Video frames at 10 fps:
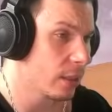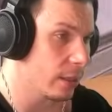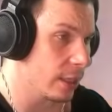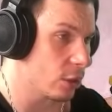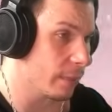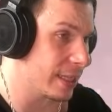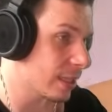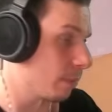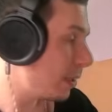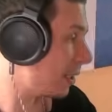is to
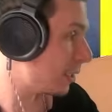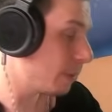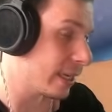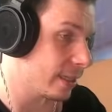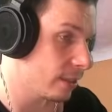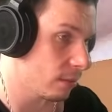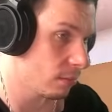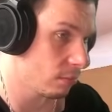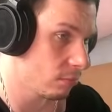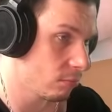basically plant the spike,
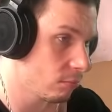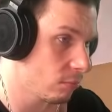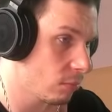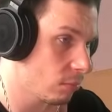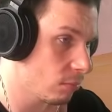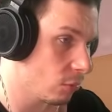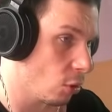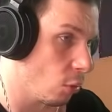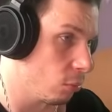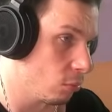you know,